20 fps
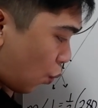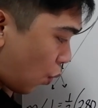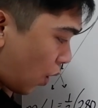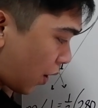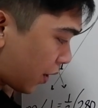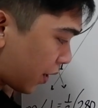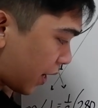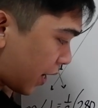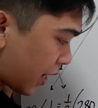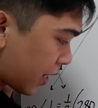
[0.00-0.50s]

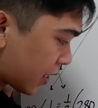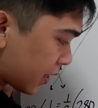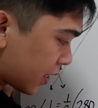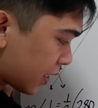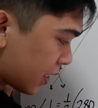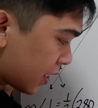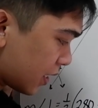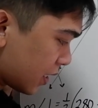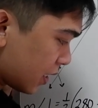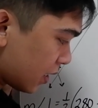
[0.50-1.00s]

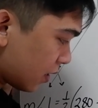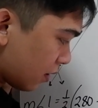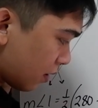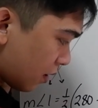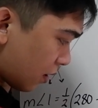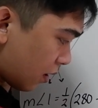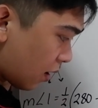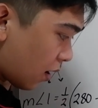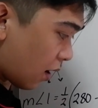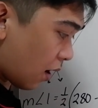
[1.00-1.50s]
180
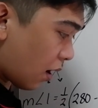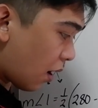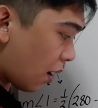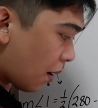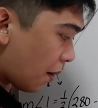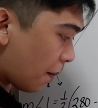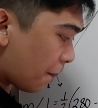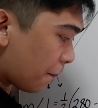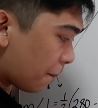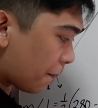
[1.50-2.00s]

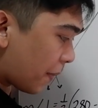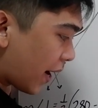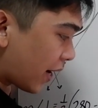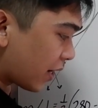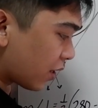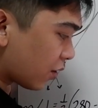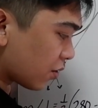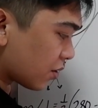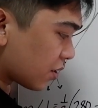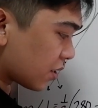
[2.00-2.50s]

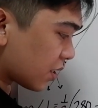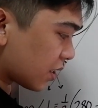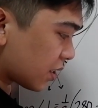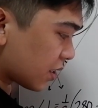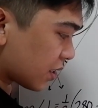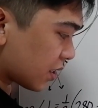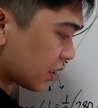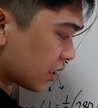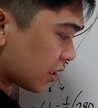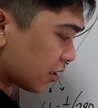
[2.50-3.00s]
minus
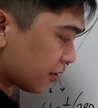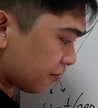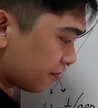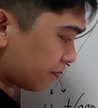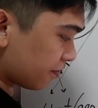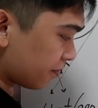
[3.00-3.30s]
60.